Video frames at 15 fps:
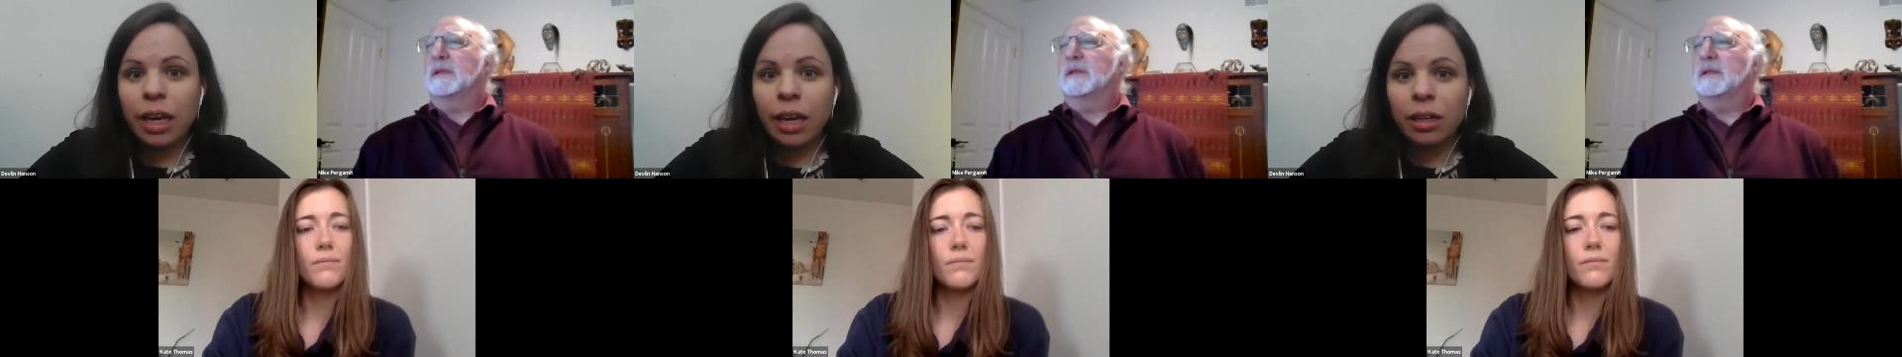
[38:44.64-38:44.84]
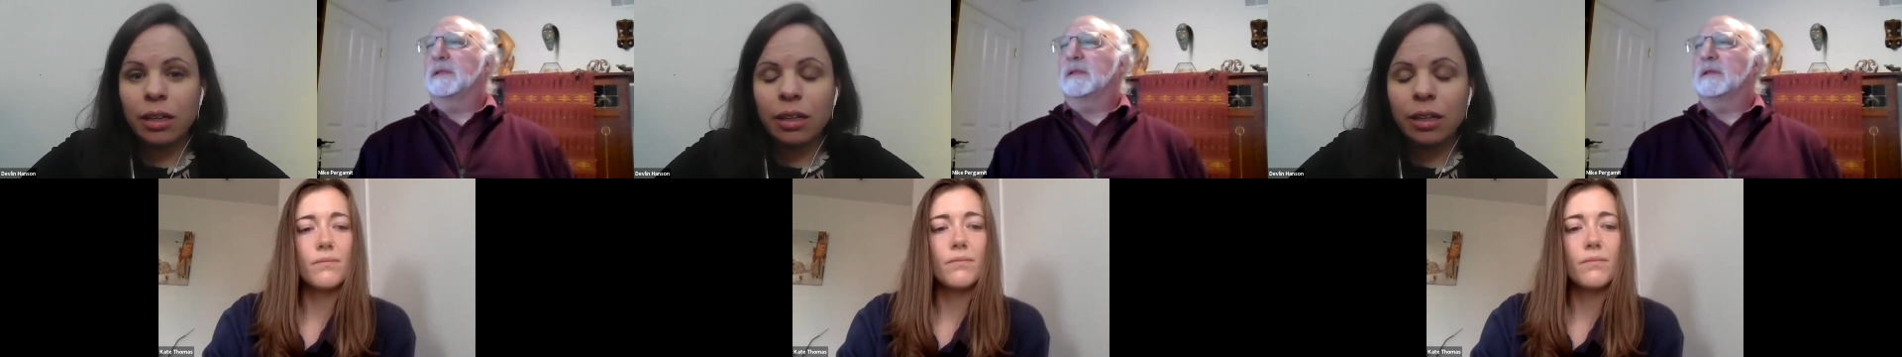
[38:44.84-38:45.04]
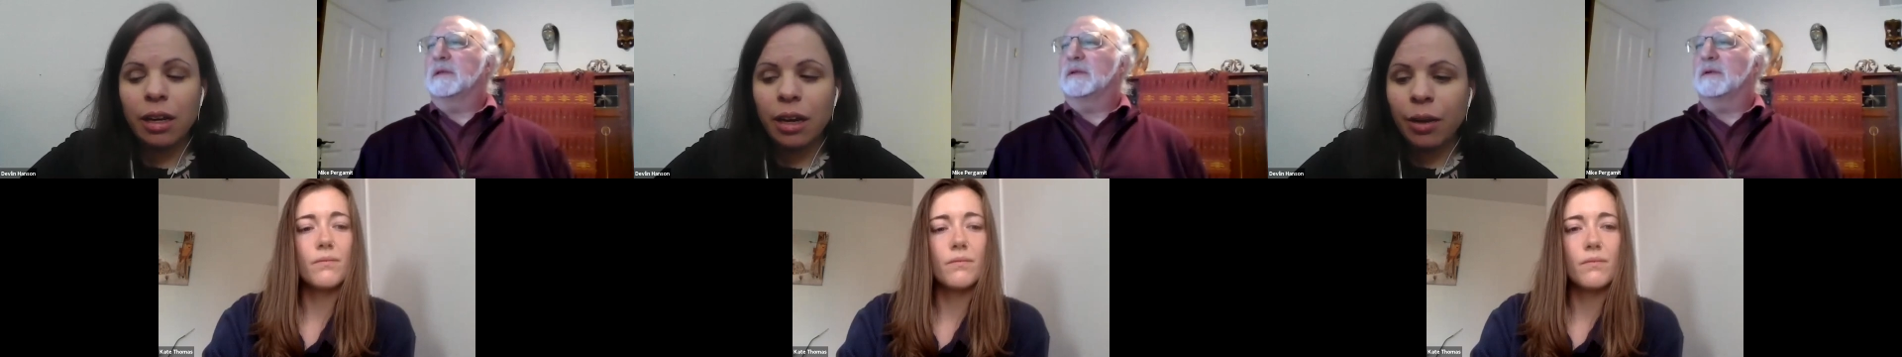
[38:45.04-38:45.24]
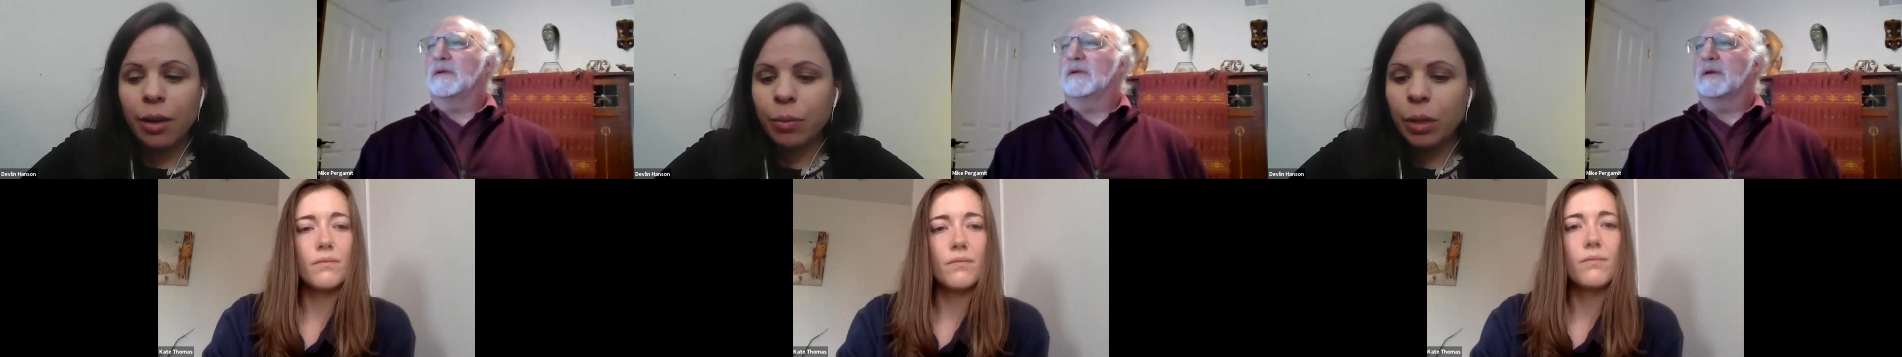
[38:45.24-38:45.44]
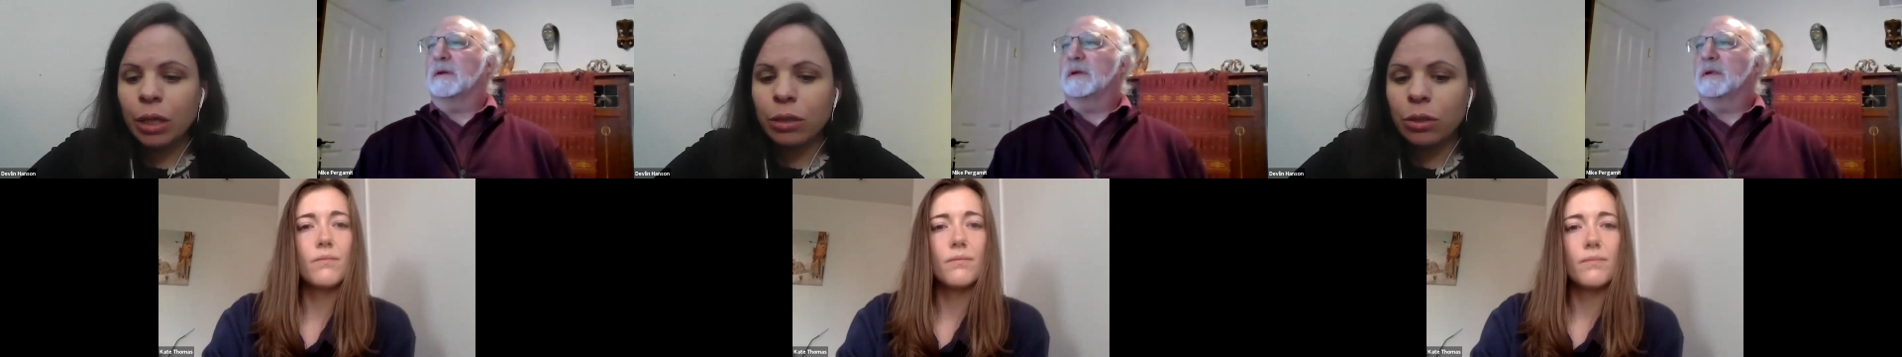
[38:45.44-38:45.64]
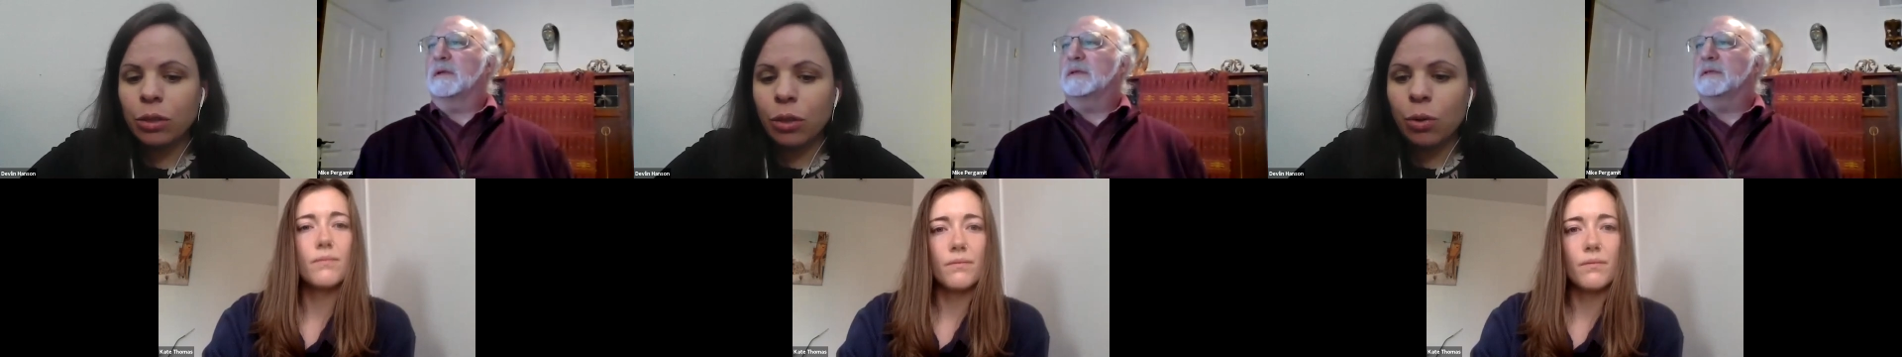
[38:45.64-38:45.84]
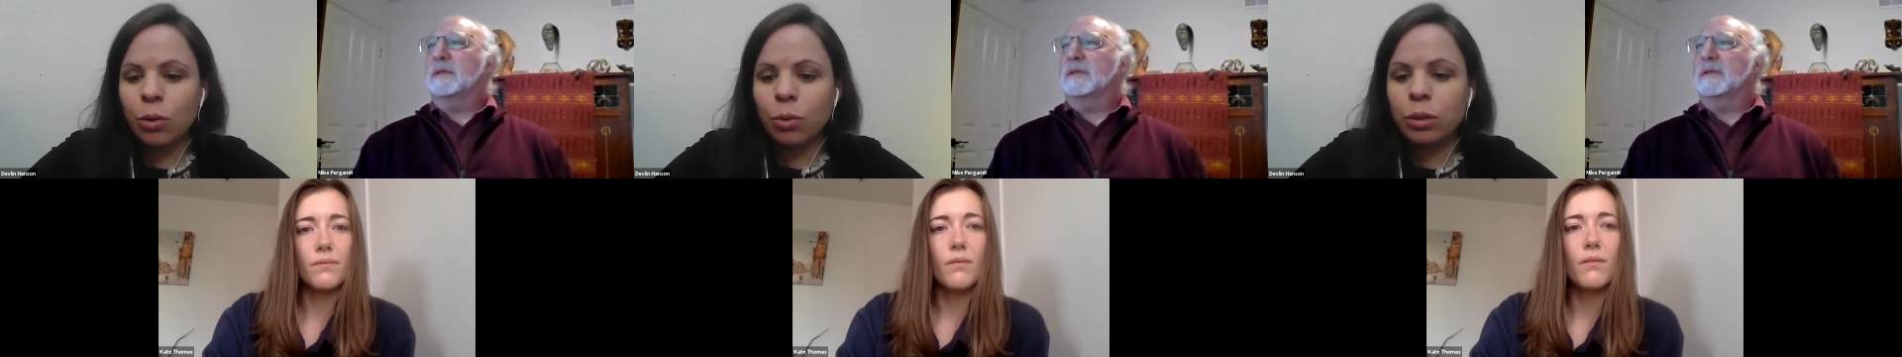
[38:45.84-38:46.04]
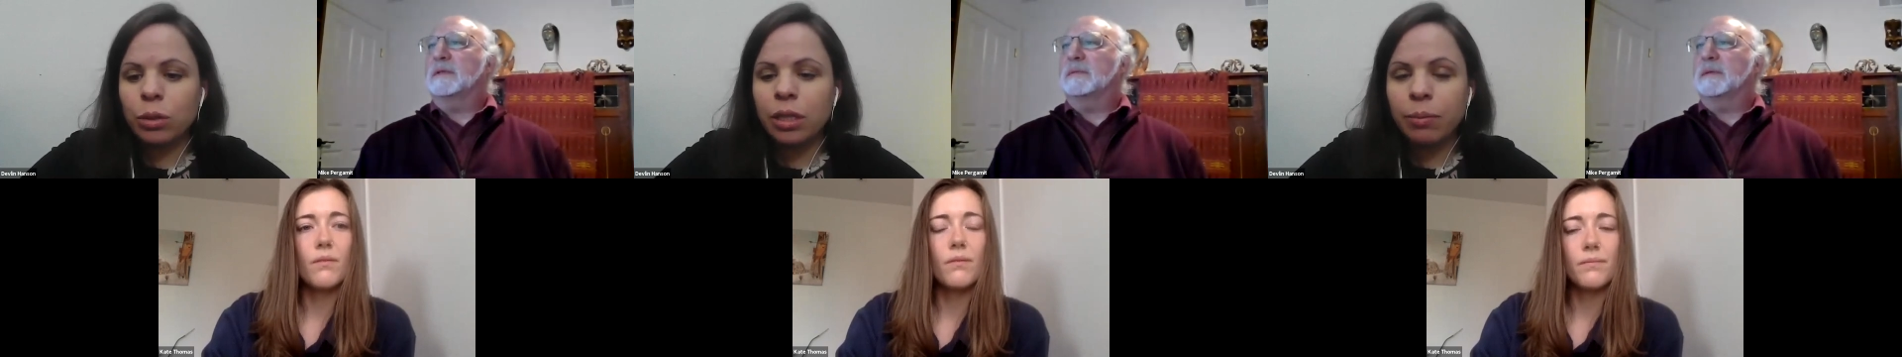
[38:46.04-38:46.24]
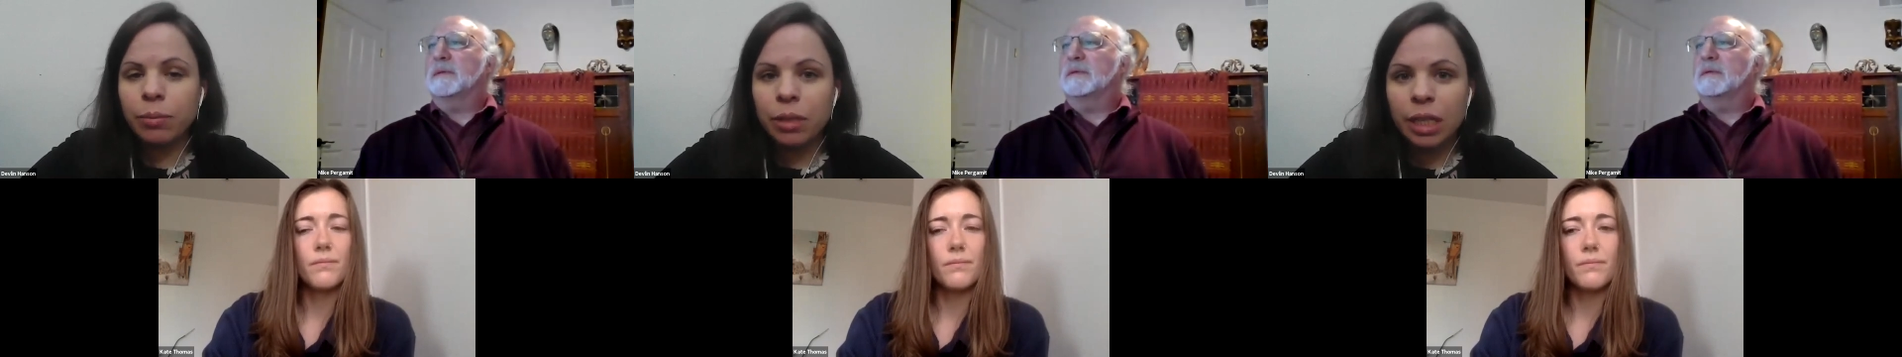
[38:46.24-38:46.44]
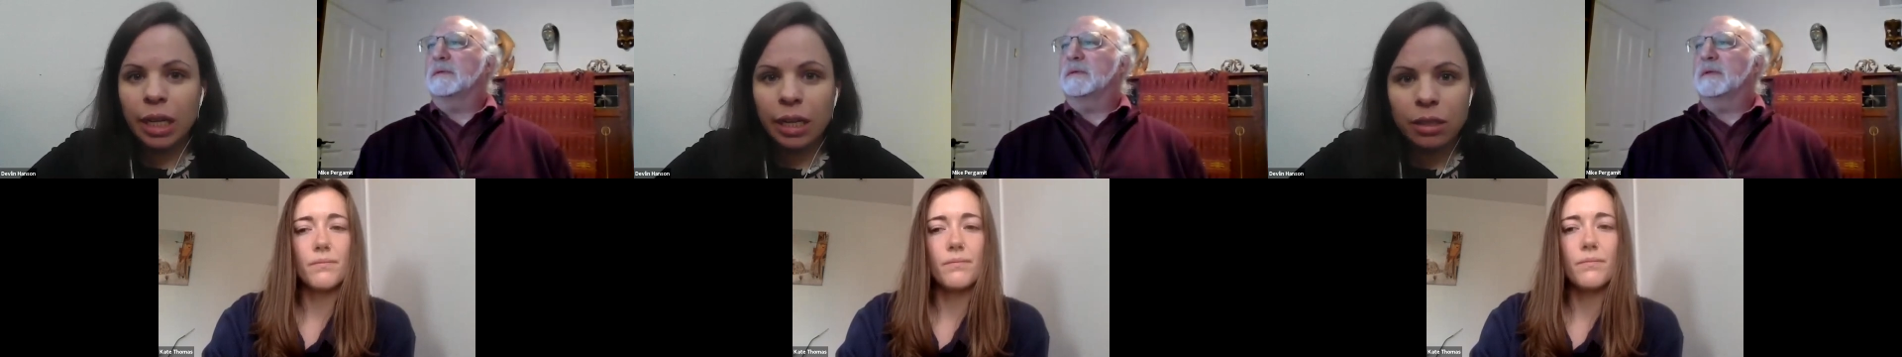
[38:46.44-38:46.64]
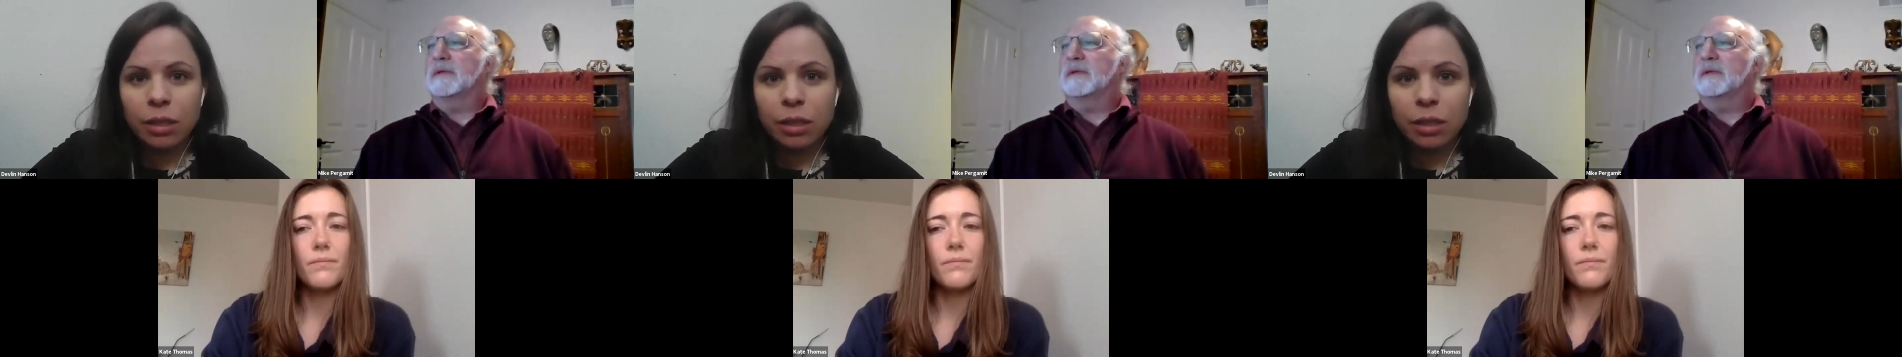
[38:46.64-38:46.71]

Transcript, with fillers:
Speaker 1: on the state. Um, so